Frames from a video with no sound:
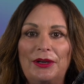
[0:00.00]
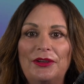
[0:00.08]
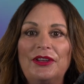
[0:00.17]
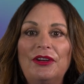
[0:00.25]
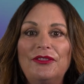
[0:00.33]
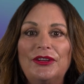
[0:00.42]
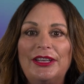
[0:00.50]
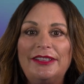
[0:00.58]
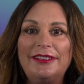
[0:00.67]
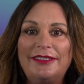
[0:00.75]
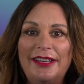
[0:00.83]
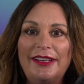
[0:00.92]
Don't forget to
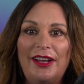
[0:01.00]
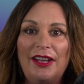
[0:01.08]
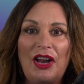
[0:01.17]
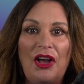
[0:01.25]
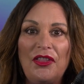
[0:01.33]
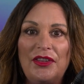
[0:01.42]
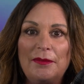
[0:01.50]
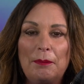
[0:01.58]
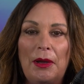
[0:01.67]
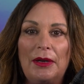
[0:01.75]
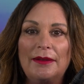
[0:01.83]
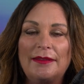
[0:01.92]
check out all these
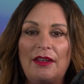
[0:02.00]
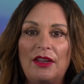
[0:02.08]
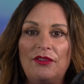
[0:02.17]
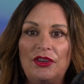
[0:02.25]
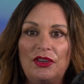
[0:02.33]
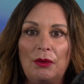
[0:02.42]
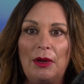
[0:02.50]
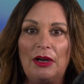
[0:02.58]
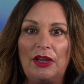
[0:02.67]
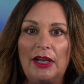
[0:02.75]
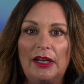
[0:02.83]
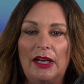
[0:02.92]
products at
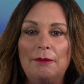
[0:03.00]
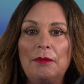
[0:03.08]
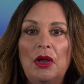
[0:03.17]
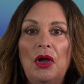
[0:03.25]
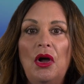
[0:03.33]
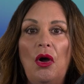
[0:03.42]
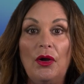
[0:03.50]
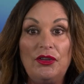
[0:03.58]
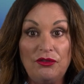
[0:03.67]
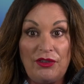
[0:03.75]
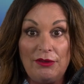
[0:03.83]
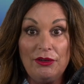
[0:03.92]
thefishingwire.com or at your
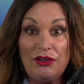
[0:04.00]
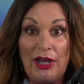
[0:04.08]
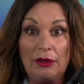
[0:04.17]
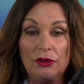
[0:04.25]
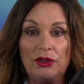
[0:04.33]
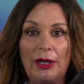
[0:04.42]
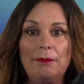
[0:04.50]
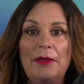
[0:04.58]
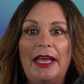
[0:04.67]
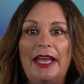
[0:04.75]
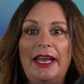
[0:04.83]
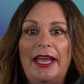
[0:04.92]
favorite tackle shop.
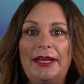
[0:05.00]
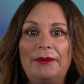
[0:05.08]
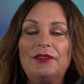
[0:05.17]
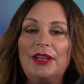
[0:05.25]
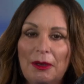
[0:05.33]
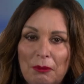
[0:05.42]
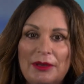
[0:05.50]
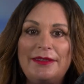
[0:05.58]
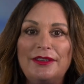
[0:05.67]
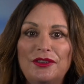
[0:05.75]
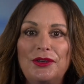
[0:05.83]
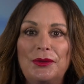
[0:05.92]
And hey, tell them we
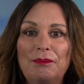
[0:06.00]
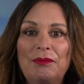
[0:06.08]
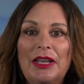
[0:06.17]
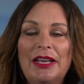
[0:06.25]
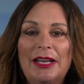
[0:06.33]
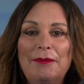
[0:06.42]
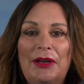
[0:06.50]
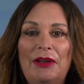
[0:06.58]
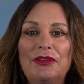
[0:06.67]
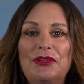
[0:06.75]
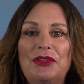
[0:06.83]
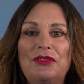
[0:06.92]
sent you. Come on over
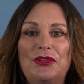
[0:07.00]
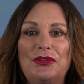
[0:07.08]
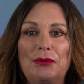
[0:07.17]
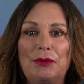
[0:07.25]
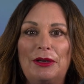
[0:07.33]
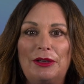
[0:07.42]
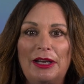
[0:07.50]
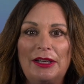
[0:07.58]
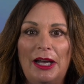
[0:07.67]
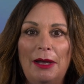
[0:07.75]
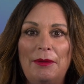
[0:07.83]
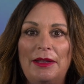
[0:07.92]
to
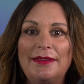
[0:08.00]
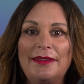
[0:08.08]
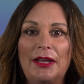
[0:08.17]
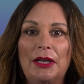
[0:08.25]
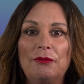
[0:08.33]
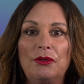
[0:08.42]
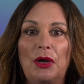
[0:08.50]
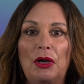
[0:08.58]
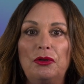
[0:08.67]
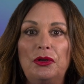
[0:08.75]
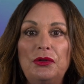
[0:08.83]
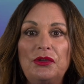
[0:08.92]
thefishingwire.com and sign up for our
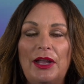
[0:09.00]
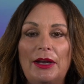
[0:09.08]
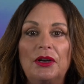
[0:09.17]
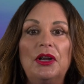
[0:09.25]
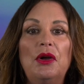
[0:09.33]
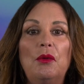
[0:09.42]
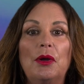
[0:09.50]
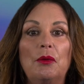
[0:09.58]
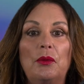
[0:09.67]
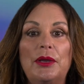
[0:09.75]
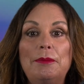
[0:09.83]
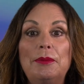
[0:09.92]
newsletter, where
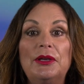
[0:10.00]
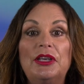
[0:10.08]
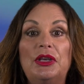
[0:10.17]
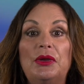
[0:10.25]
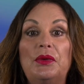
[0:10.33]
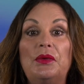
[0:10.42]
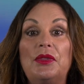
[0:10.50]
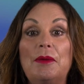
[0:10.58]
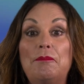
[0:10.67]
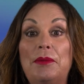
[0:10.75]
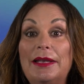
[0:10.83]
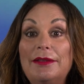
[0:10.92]
we bring you the
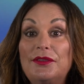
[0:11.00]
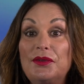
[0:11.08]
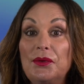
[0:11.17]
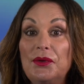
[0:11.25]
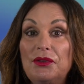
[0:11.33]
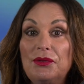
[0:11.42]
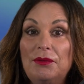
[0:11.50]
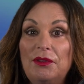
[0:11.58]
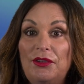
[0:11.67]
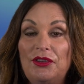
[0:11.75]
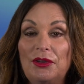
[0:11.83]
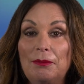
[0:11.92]
biggest stories from the
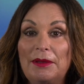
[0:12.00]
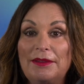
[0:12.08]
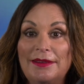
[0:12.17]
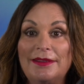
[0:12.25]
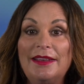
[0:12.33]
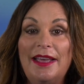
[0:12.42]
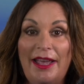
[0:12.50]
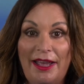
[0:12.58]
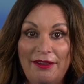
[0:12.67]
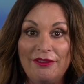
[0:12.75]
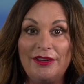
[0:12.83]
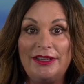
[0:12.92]
fishing business
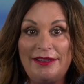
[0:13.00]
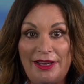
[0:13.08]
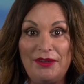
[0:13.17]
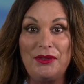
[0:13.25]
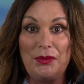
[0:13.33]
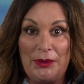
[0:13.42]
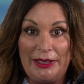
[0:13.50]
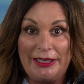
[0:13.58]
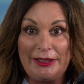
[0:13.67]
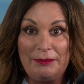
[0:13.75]
every day of the week.